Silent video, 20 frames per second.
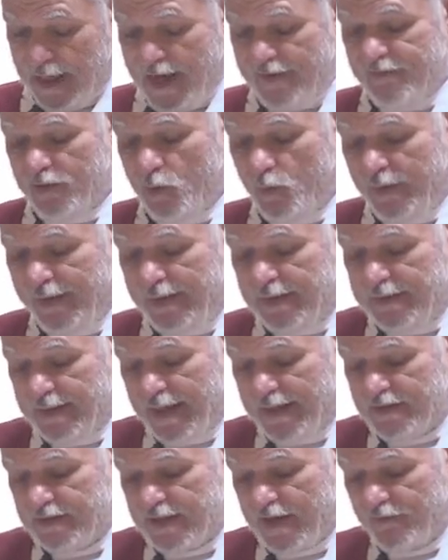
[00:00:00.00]
Every
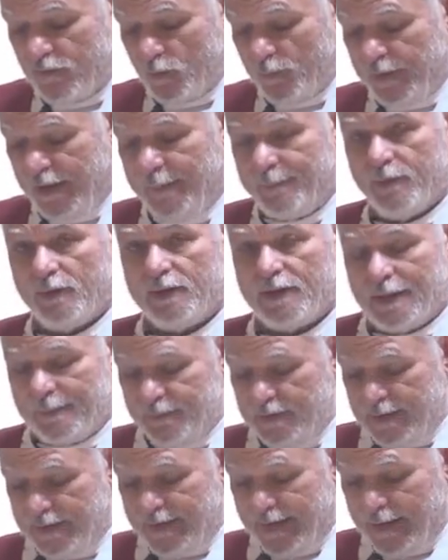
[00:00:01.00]
weekday, several people
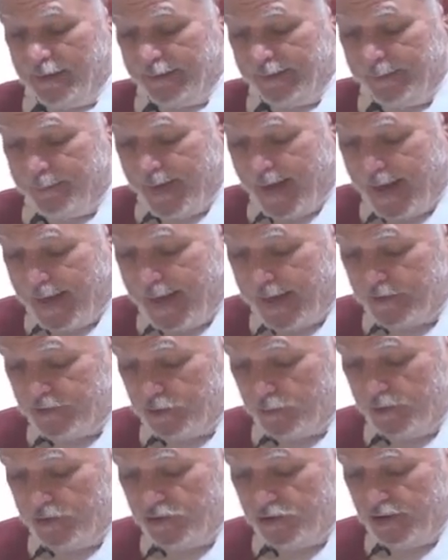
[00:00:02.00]
come to daily Mass
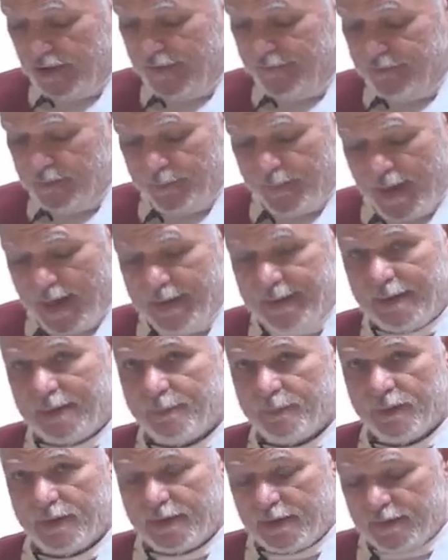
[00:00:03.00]
to receive the body and